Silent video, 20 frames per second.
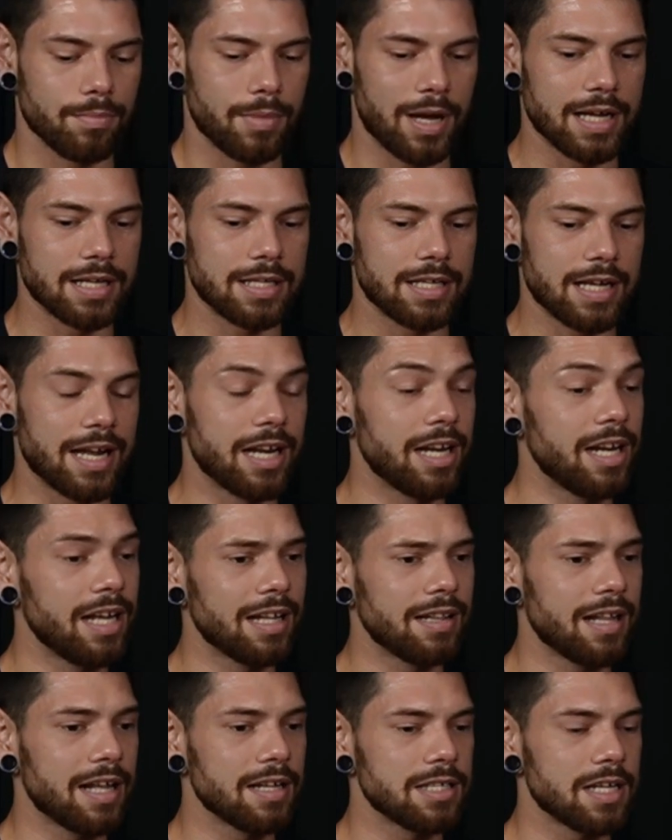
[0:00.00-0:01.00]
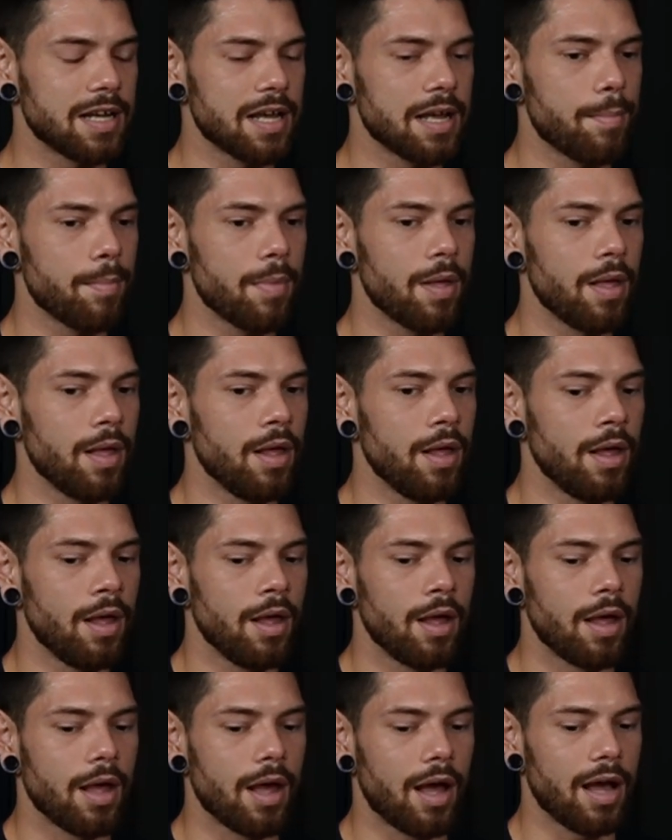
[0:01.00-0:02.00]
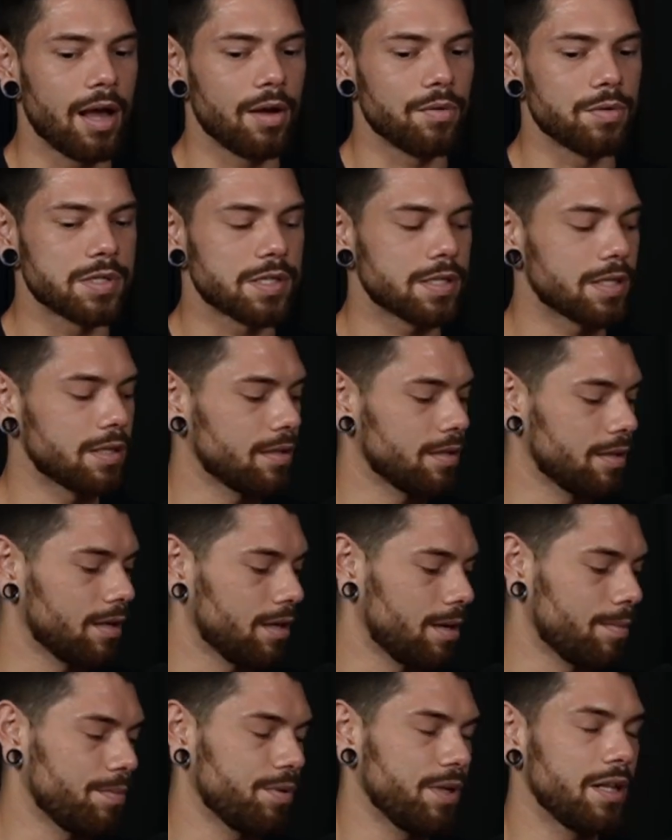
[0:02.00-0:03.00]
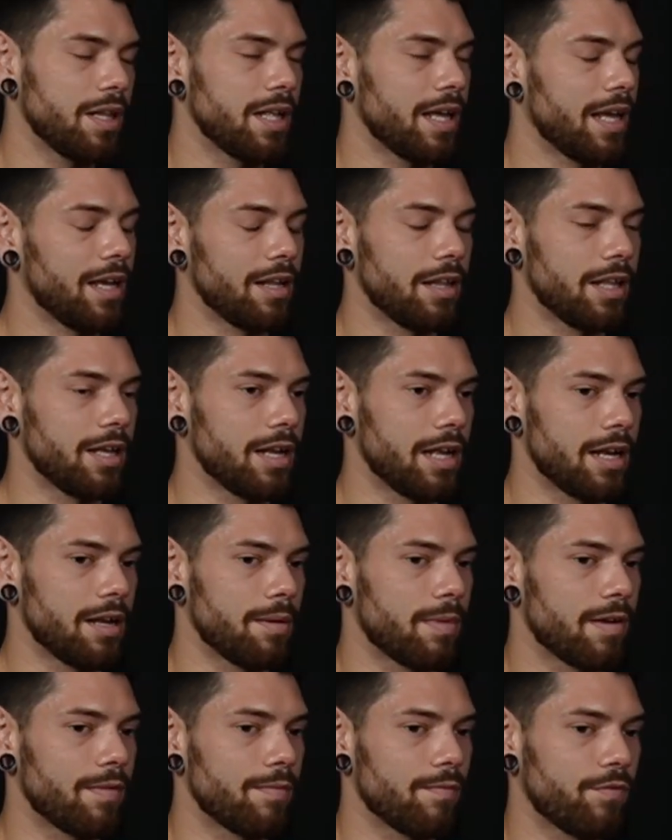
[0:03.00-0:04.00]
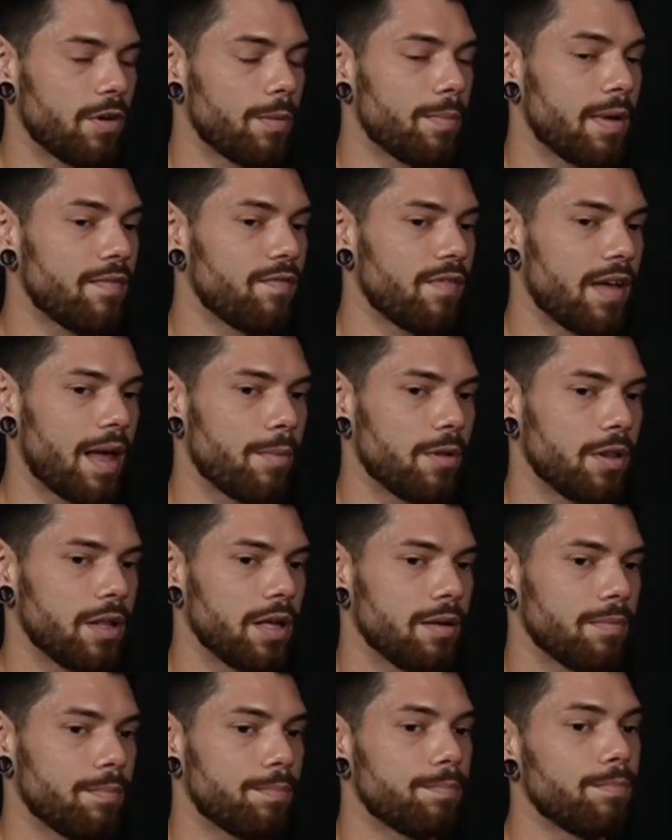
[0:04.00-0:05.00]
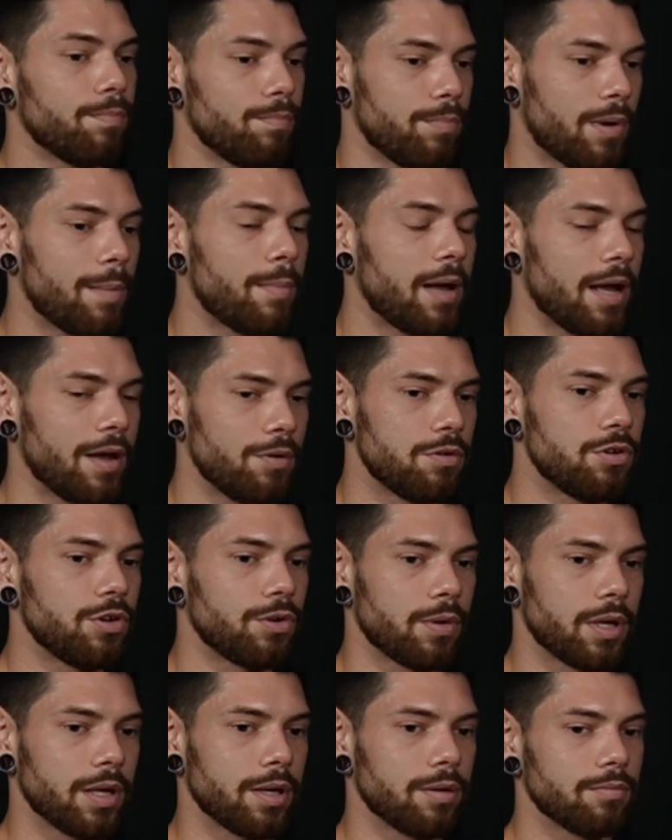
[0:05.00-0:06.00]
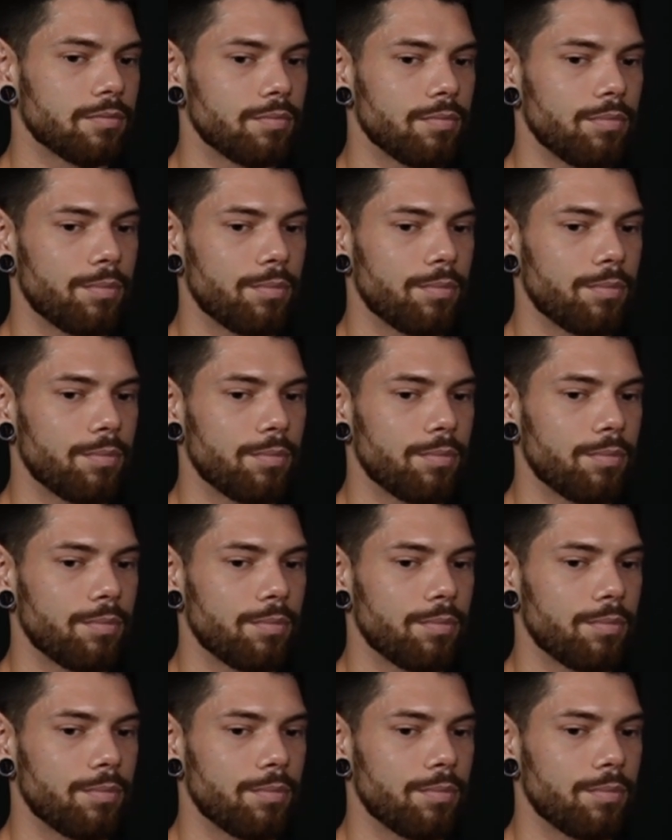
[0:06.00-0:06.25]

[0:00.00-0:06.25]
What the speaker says: identity at that time, I was completely alienated from my family by my own doing.